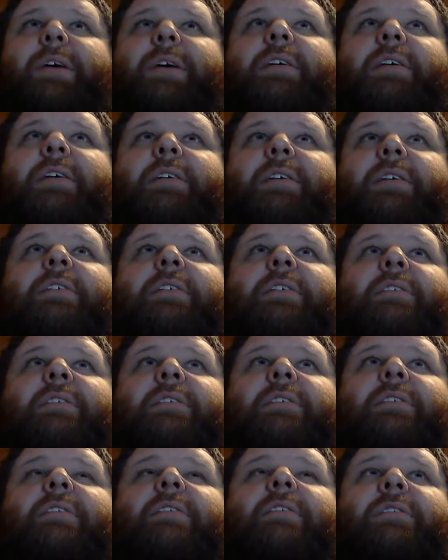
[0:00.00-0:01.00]
Batman
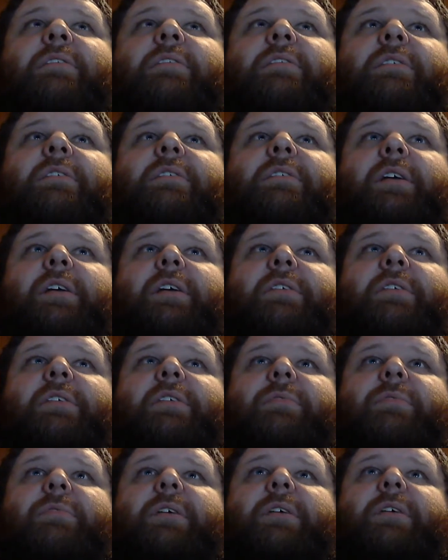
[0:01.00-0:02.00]
and
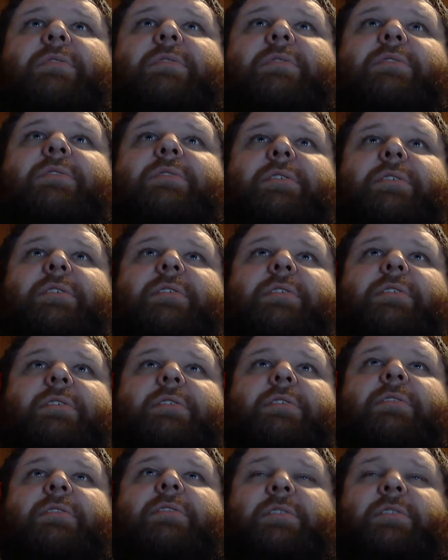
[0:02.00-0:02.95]
Laser Rouser and